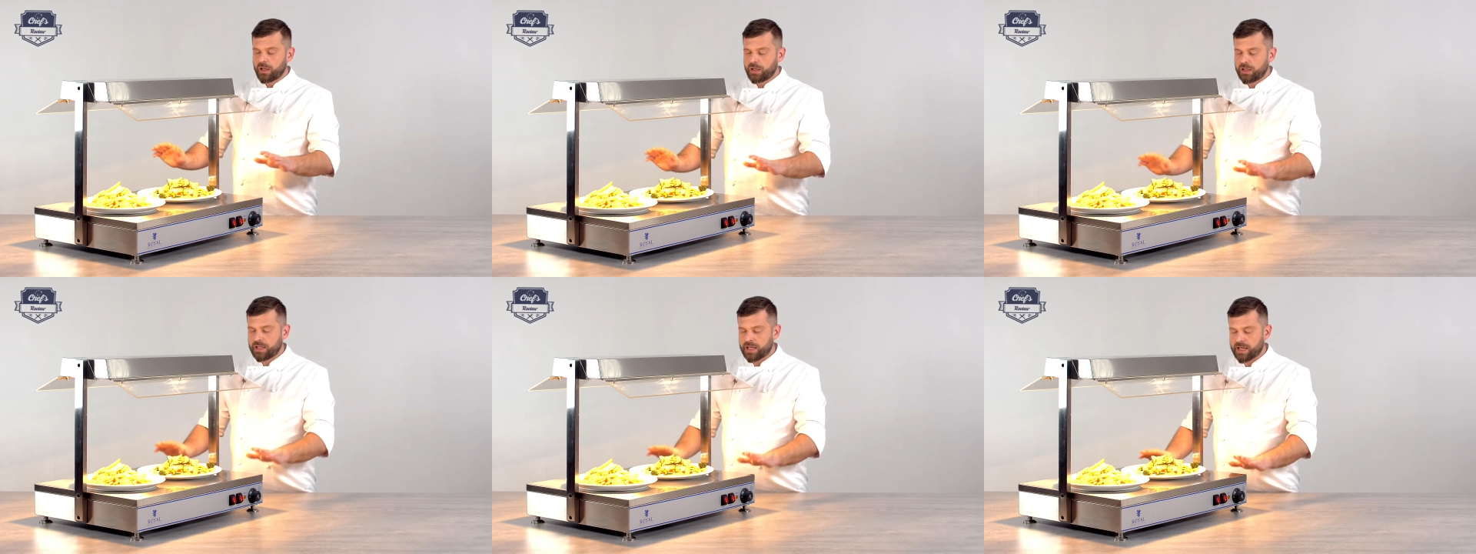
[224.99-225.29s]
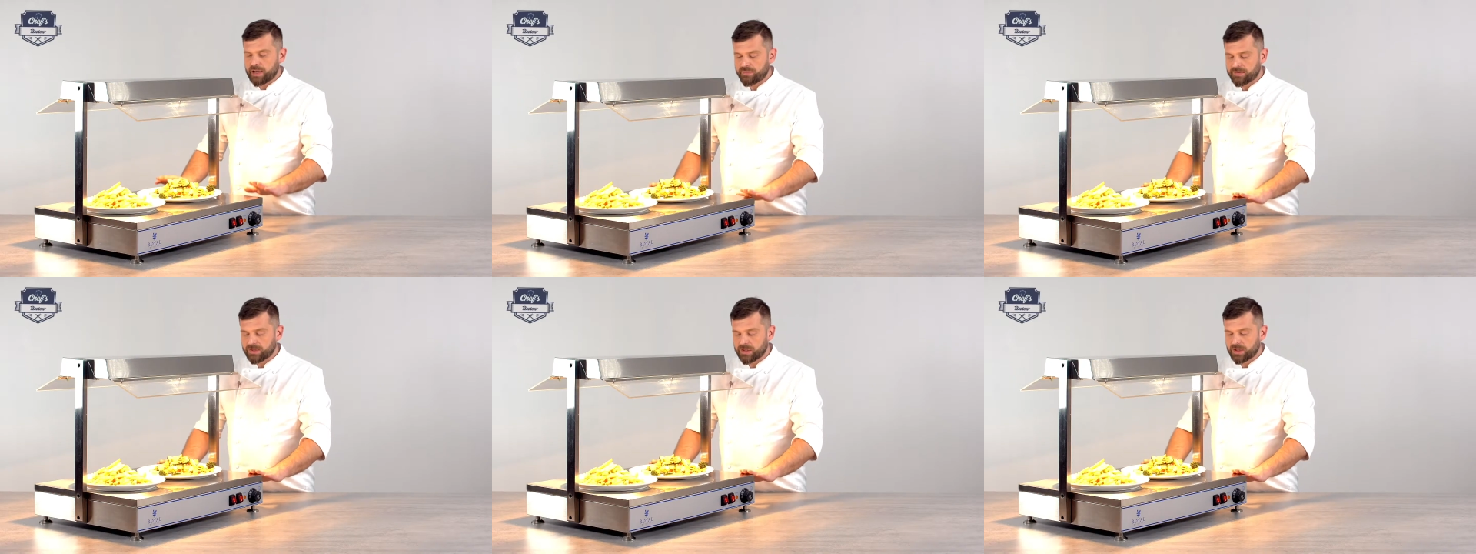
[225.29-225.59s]
you
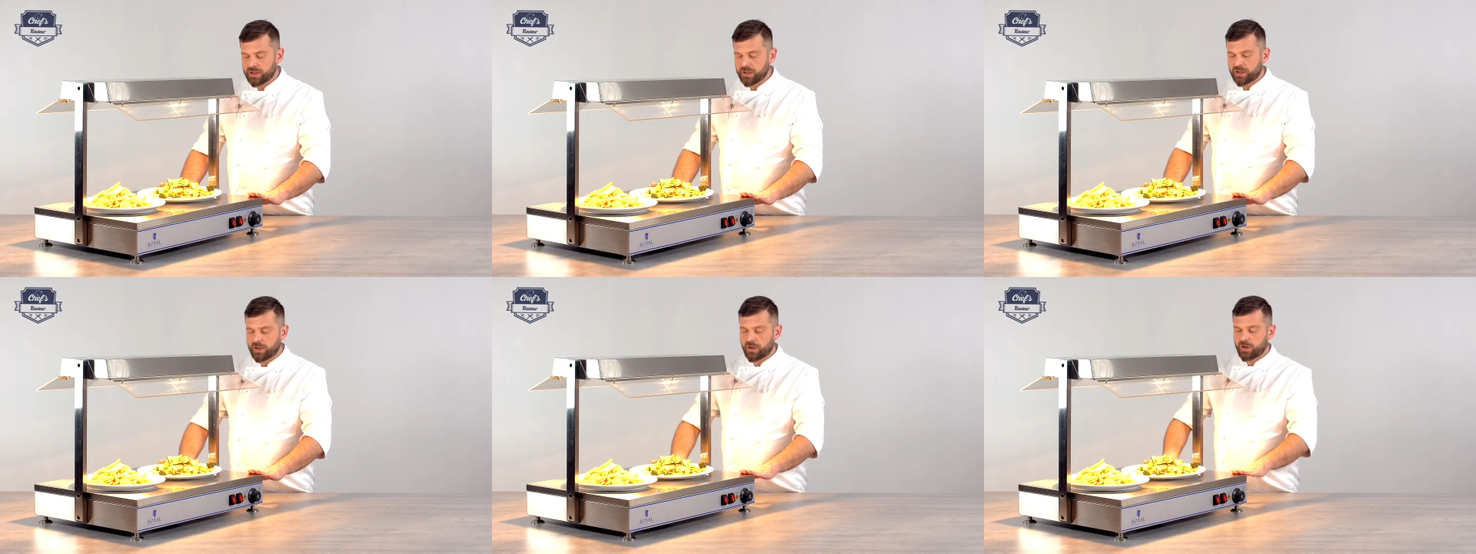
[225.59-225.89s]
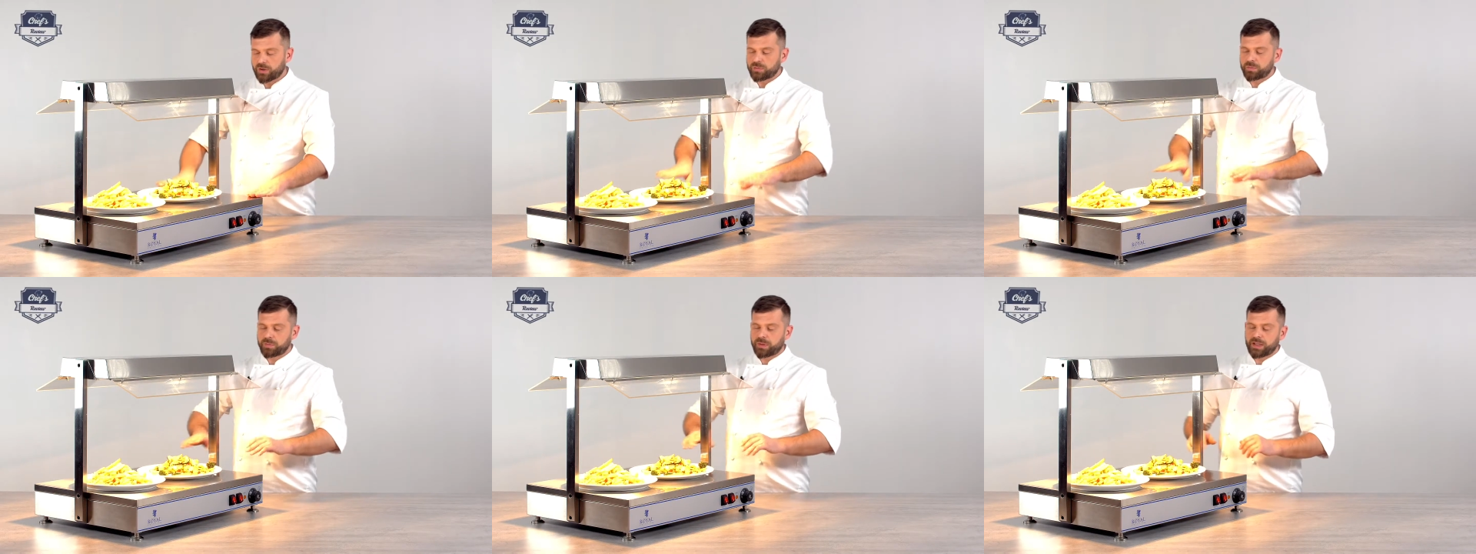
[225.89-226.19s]
have the
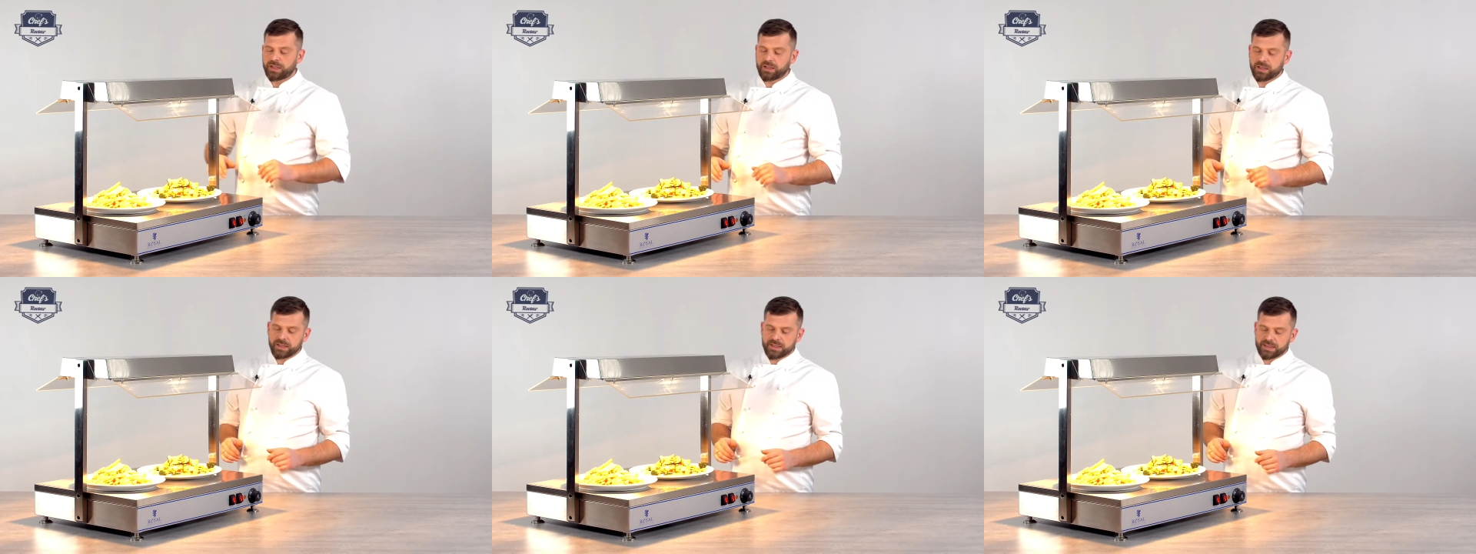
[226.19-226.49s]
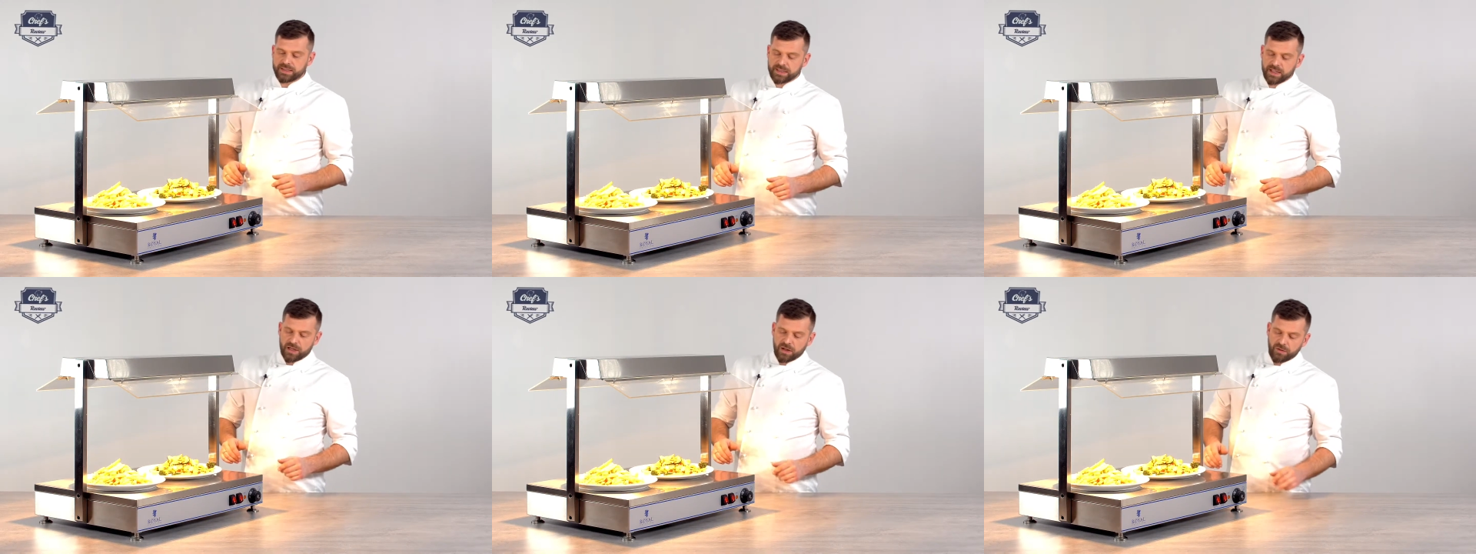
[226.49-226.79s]
hot plate
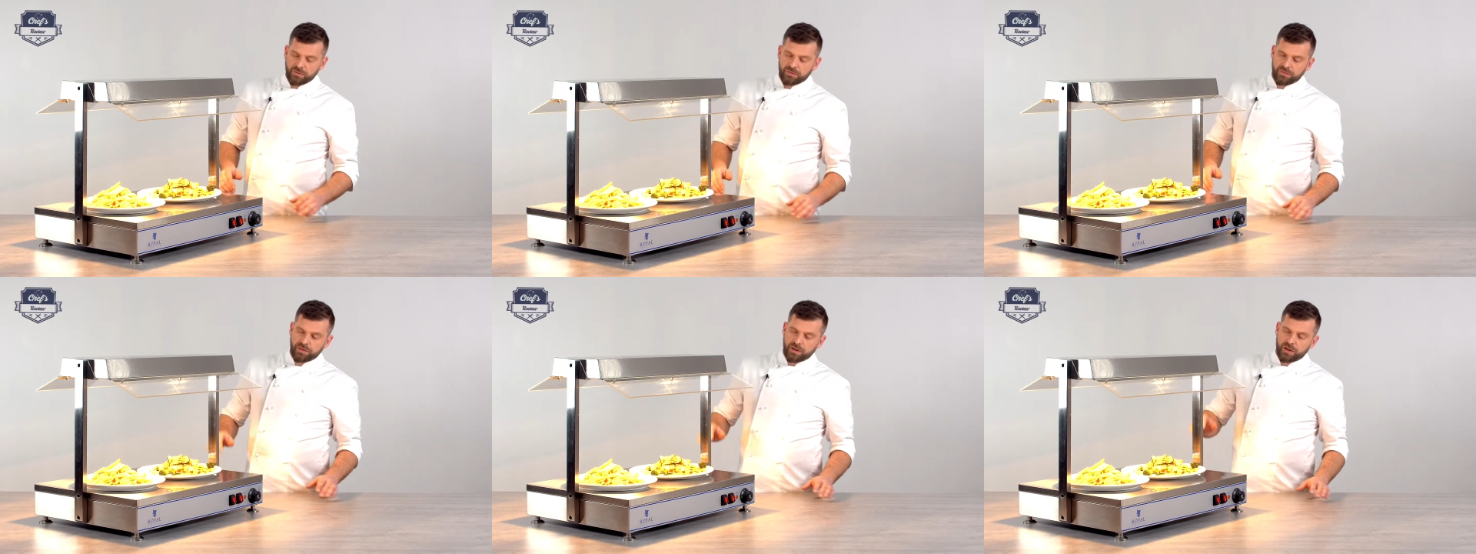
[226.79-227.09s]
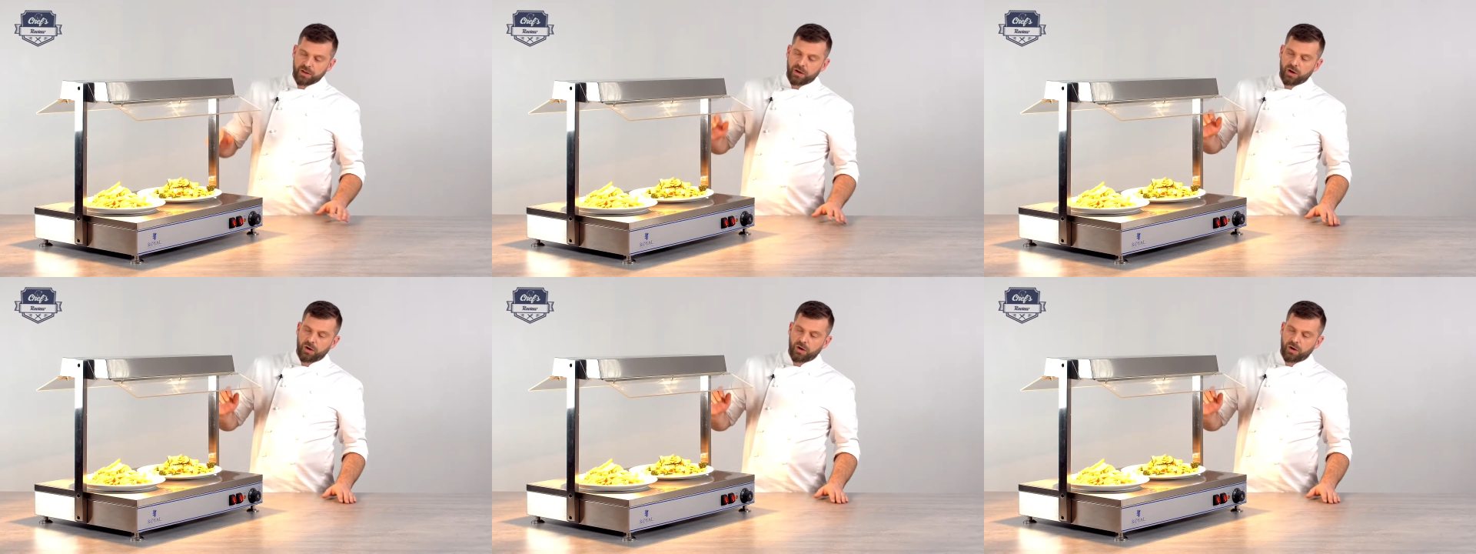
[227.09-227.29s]
itself.